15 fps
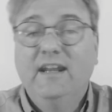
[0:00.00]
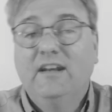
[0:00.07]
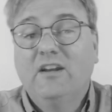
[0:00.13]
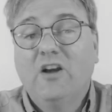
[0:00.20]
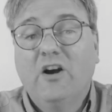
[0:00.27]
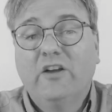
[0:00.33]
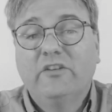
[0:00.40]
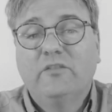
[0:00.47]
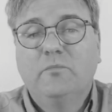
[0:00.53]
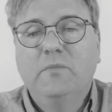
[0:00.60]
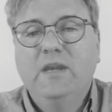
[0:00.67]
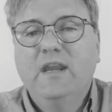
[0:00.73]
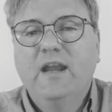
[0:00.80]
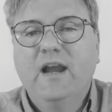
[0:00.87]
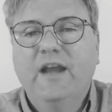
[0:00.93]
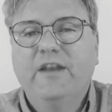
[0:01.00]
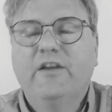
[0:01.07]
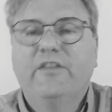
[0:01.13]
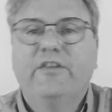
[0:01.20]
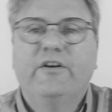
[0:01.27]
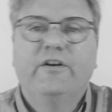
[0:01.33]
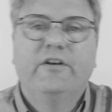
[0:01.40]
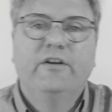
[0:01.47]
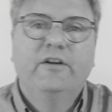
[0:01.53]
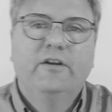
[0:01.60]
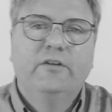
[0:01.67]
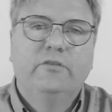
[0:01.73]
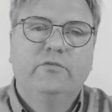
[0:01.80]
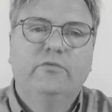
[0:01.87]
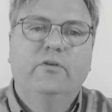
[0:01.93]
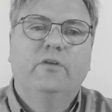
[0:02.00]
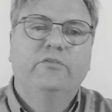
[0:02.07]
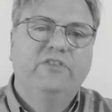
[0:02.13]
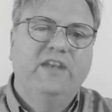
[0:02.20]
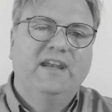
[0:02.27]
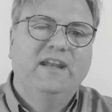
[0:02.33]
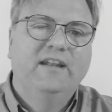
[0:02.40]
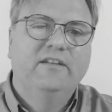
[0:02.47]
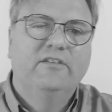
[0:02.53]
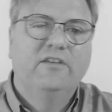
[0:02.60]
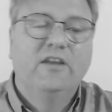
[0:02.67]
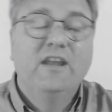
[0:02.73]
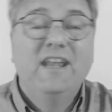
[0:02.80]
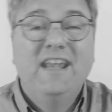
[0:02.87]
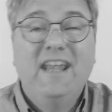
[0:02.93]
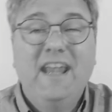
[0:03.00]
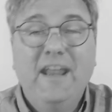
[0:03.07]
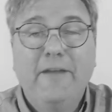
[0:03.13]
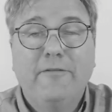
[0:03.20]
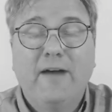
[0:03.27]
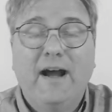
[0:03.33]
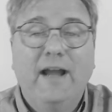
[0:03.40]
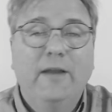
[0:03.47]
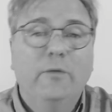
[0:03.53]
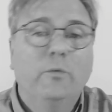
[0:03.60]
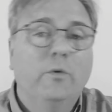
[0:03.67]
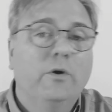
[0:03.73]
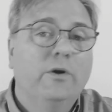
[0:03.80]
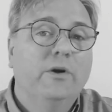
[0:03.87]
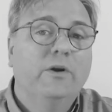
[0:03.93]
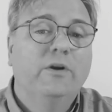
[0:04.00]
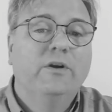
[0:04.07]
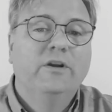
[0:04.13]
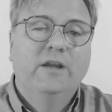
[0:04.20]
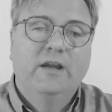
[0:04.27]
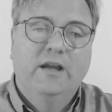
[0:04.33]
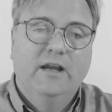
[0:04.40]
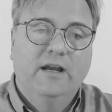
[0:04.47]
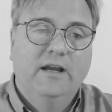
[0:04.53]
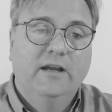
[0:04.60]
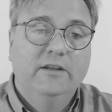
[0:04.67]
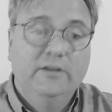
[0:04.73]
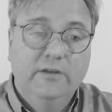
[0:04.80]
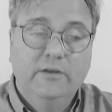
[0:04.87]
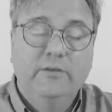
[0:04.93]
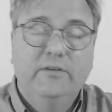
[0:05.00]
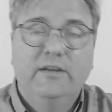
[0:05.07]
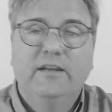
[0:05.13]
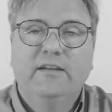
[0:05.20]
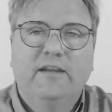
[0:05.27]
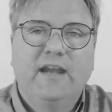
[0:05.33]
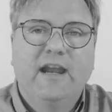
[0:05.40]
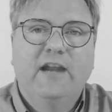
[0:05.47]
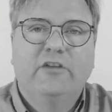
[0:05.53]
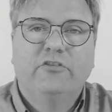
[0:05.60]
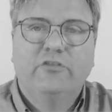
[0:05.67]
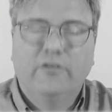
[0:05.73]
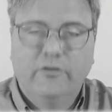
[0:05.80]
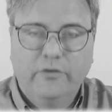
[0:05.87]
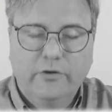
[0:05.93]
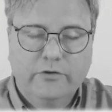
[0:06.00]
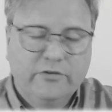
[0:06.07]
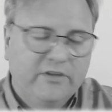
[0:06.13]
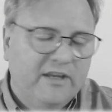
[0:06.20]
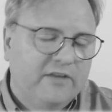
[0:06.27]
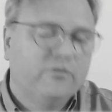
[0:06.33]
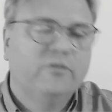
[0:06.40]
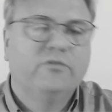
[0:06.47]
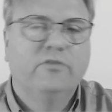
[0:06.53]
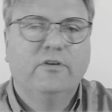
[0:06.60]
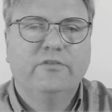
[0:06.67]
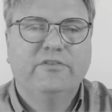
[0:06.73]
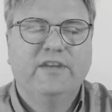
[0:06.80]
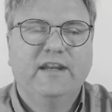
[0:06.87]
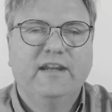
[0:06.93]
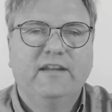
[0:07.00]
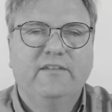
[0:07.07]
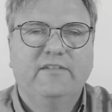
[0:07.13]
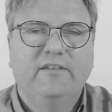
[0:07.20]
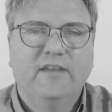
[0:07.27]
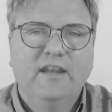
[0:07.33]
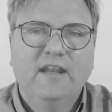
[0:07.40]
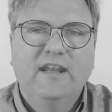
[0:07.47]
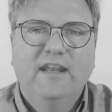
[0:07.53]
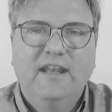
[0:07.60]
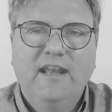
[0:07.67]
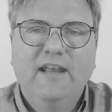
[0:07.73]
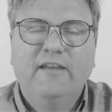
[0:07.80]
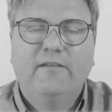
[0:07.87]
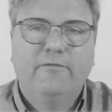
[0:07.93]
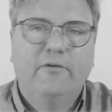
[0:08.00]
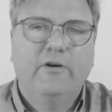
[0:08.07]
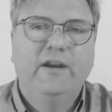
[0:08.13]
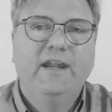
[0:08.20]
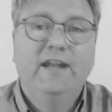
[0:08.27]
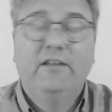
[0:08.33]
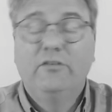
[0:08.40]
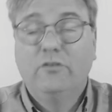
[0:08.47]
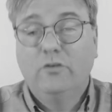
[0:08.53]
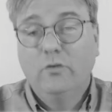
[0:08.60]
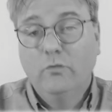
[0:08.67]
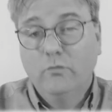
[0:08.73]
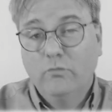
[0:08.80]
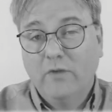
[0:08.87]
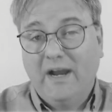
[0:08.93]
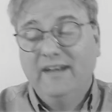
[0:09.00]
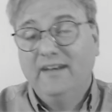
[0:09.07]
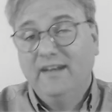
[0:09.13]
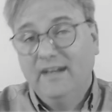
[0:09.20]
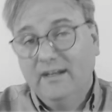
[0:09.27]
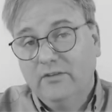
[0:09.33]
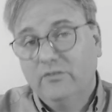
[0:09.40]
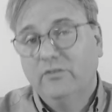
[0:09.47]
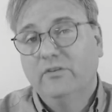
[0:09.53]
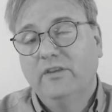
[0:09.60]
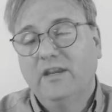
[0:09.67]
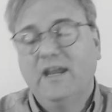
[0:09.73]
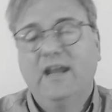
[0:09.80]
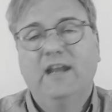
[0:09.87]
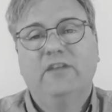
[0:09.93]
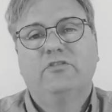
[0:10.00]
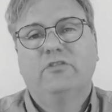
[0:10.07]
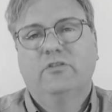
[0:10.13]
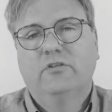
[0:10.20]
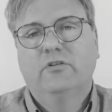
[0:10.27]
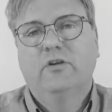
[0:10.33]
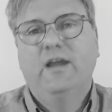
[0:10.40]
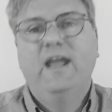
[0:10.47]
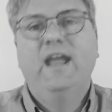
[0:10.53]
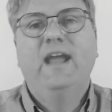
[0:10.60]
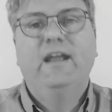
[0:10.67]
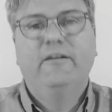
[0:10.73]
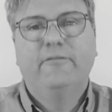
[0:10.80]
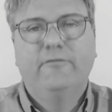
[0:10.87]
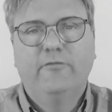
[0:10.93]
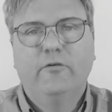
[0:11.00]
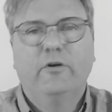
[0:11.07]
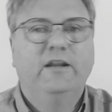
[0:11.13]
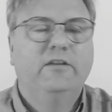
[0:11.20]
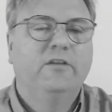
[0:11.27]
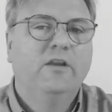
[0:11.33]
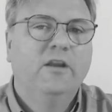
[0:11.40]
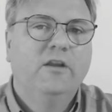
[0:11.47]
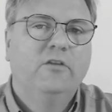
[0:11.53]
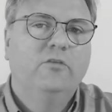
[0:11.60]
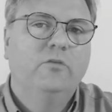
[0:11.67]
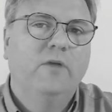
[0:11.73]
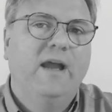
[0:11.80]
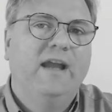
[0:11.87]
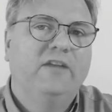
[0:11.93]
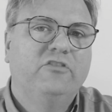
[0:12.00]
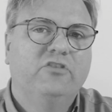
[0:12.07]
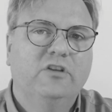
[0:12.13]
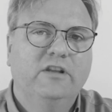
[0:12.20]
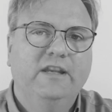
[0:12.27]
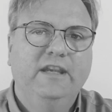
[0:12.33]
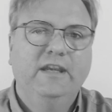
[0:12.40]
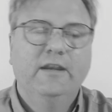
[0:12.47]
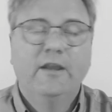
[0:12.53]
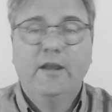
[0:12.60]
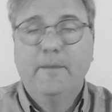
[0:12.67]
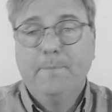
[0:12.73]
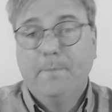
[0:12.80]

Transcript: it cost me another 12 seconds if I were uh, using the cache. So those extra 12 seconds is for it to write into the cache and for it to actually